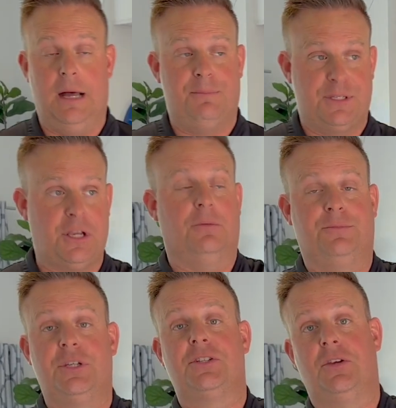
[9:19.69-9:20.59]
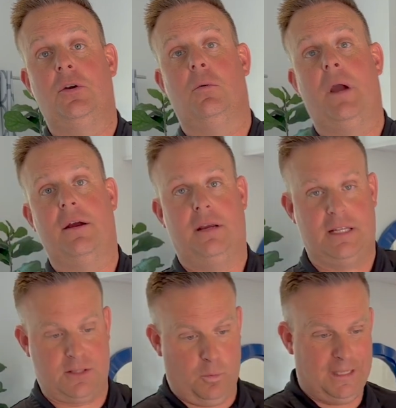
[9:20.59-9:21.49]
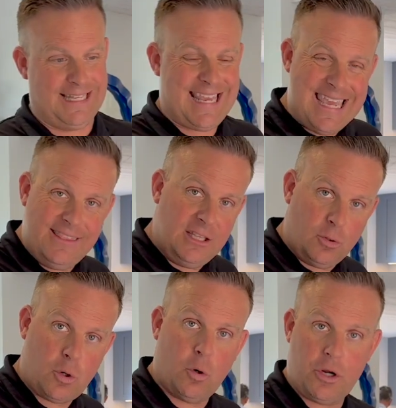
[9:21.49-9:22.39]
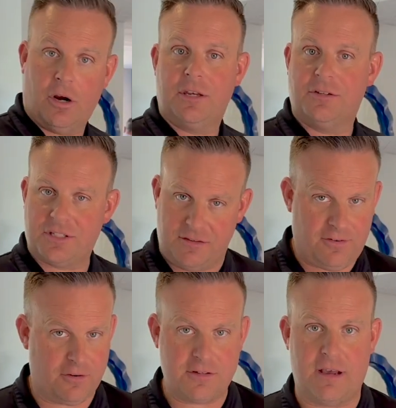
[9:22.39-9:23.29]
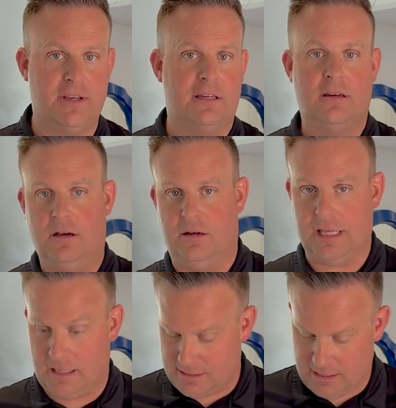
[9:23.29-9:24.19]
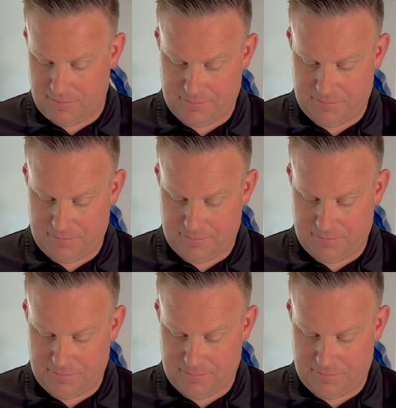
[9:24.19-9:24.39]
So just so you're aware, it's the one that's in the little courtyard. You'll see photos of it, all that good stuff.